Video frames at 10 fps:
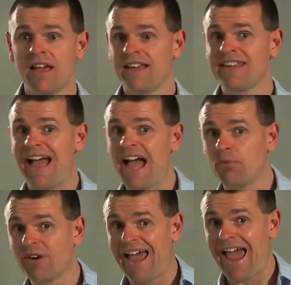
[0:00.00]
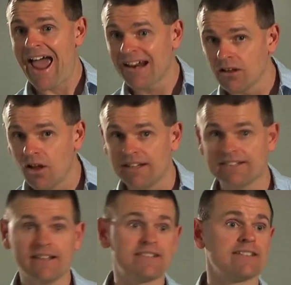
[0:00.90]
you're able to analyse
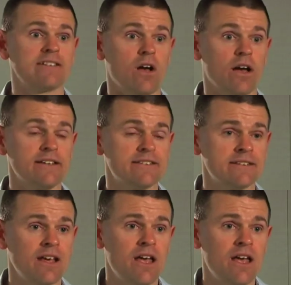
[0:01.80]
exercise,